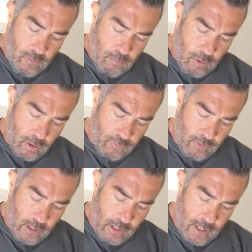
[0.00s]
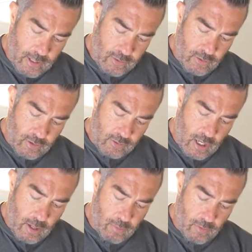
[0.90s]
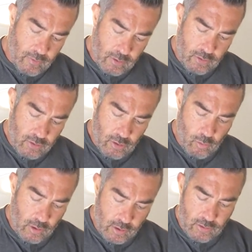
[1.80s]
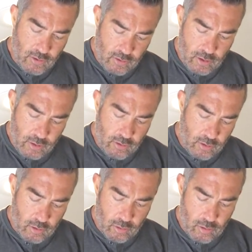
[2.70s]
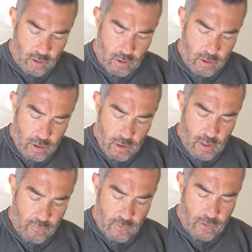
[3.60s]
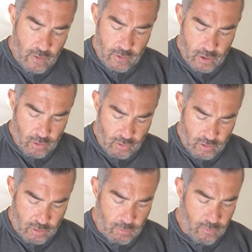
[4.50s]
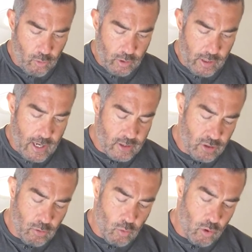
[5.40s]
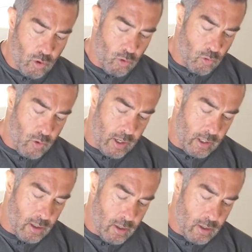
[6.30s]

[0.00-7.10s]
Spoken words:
butterfly heads on top of it. So what this is going to do, if you've never used these before, they actually work great.